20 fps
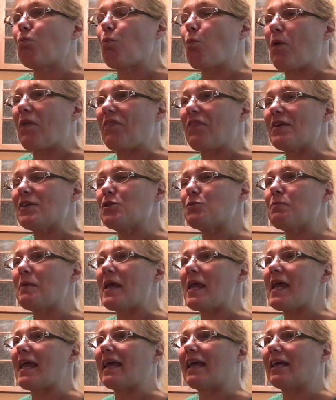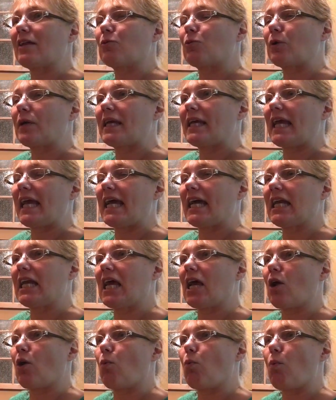with this being an
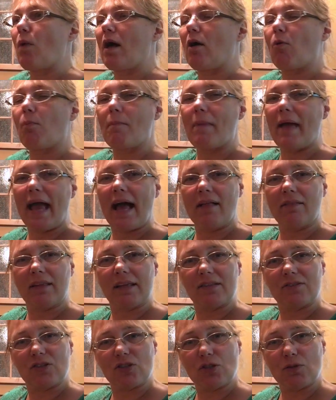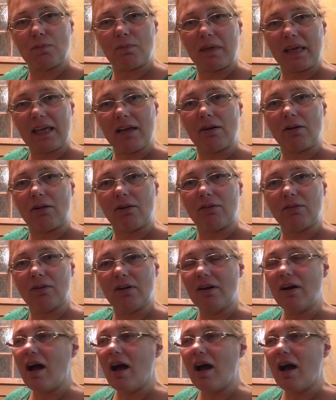organic, well-balanced meal,